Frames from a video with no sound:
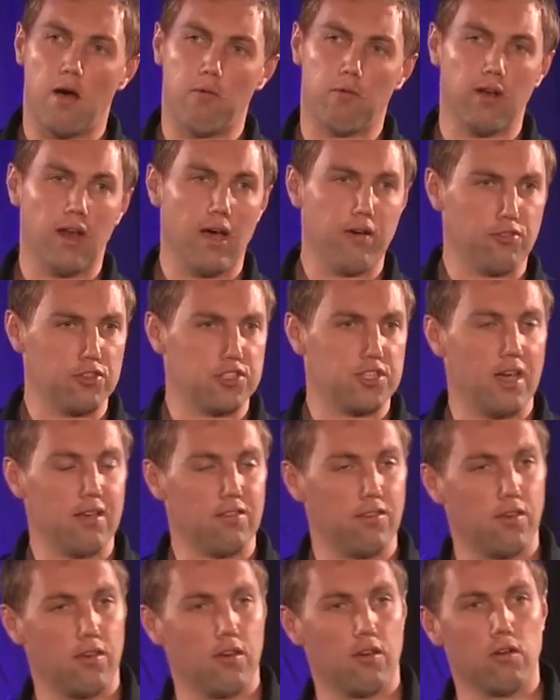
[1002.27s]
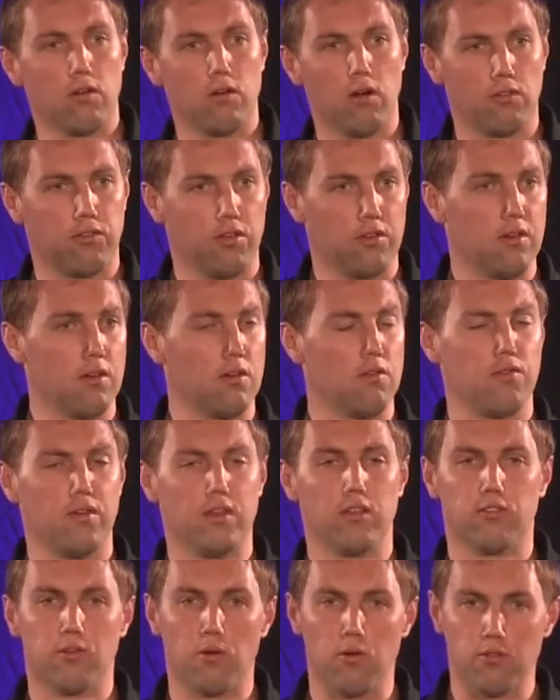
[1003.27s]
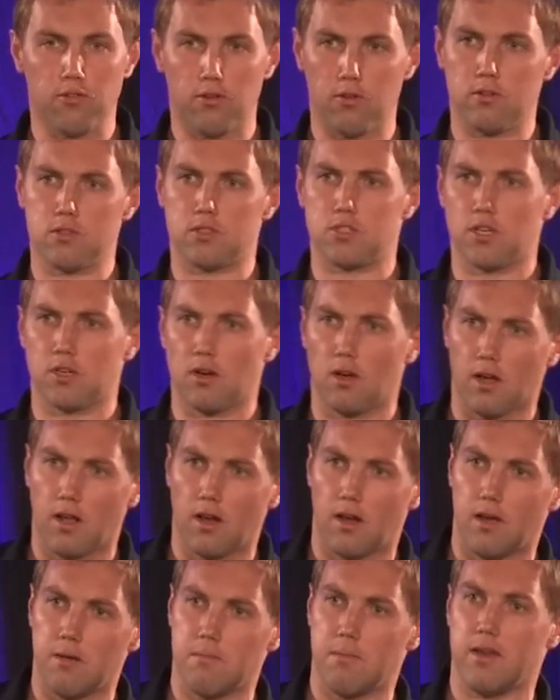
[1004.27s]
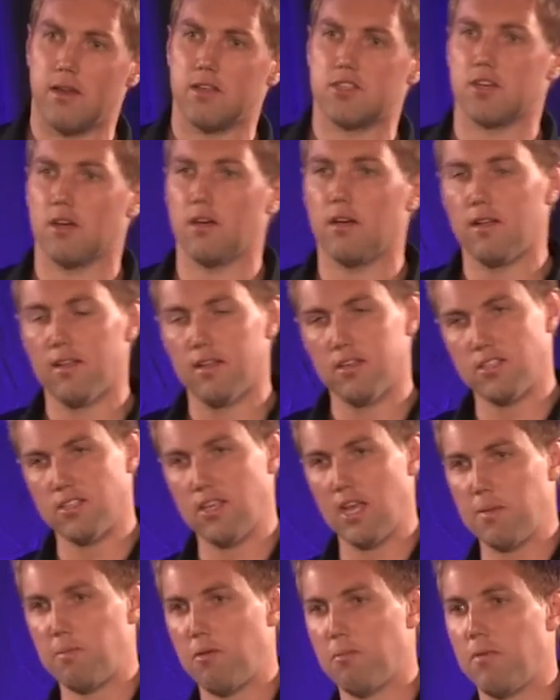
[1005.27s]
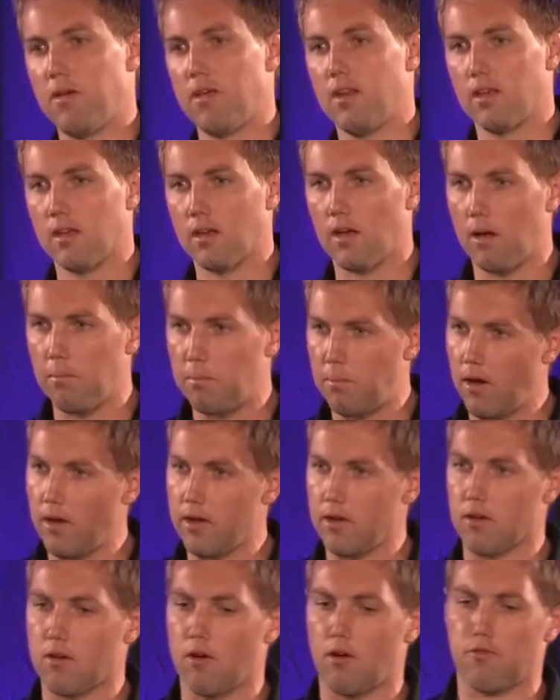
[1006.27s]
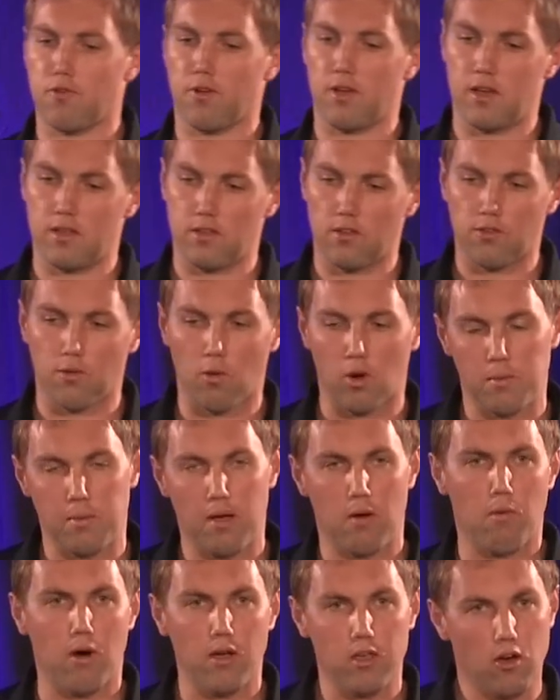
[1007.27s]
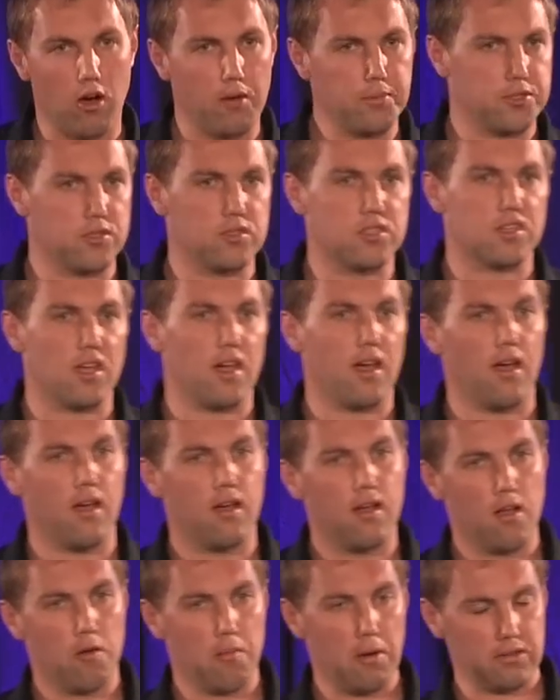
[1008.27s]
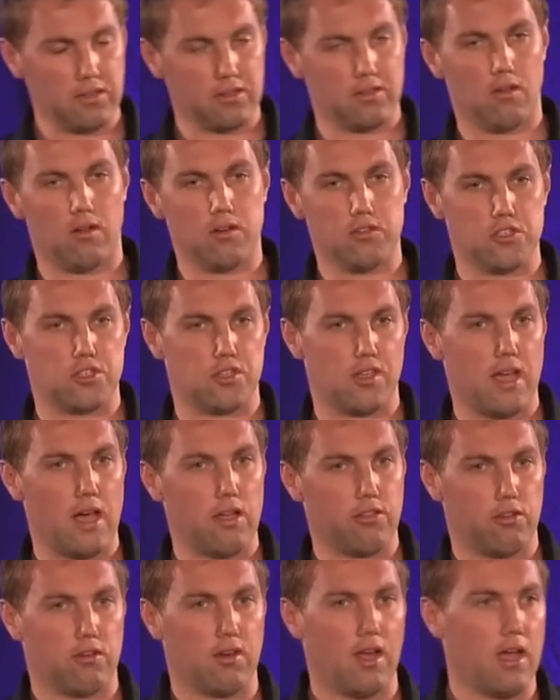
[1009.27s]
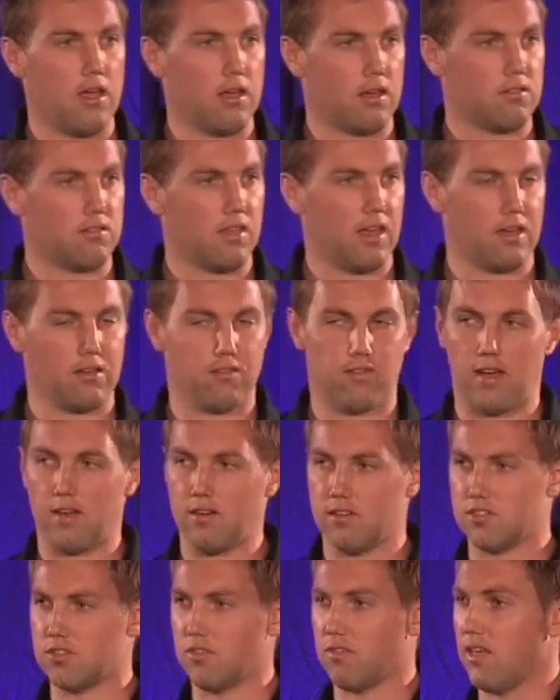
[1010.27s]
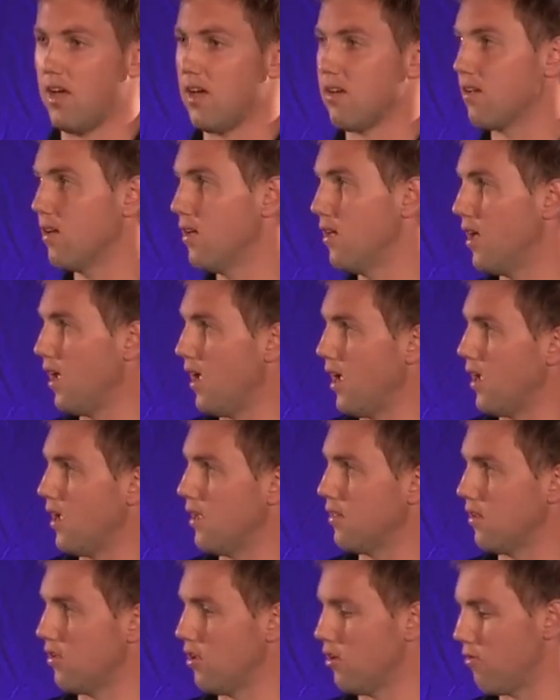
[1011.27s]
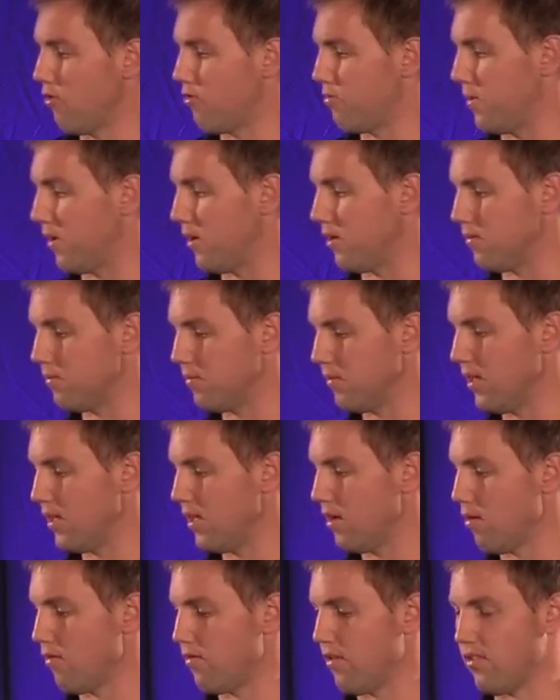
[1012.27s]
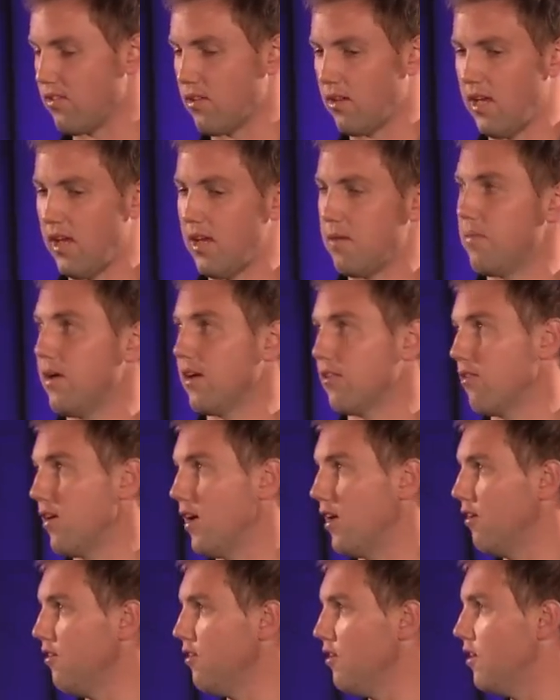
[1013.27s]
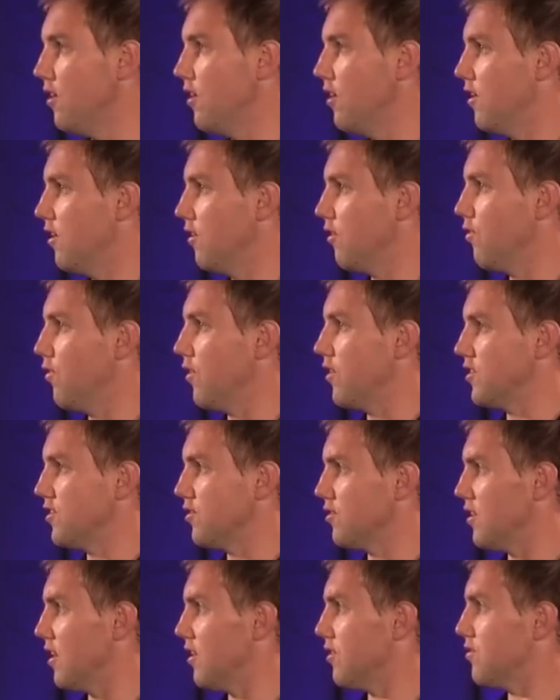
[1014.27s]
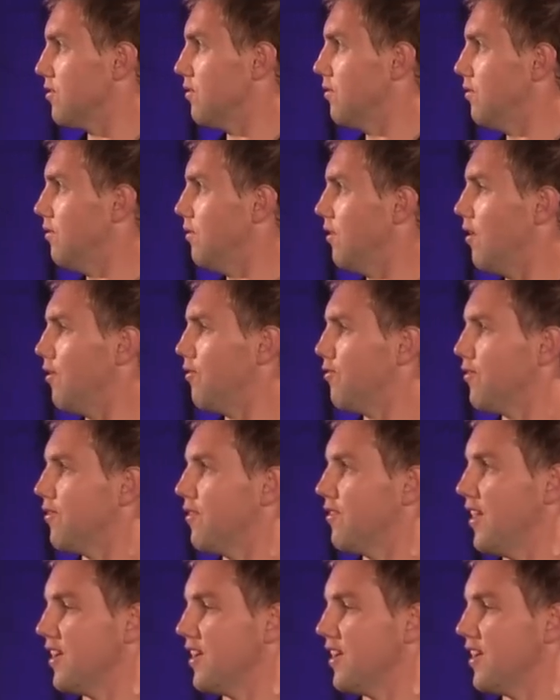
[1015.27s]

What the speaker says: We'd love to chat to you. Alternatively, talk to your Gen-i client manager, set up a meeting, I'll buy you a coffee, and just talk about what your options are, what technologies are out there, and how you can take advantage of that and the UFB. With this, I'll hand back to Alan. Finishes us off.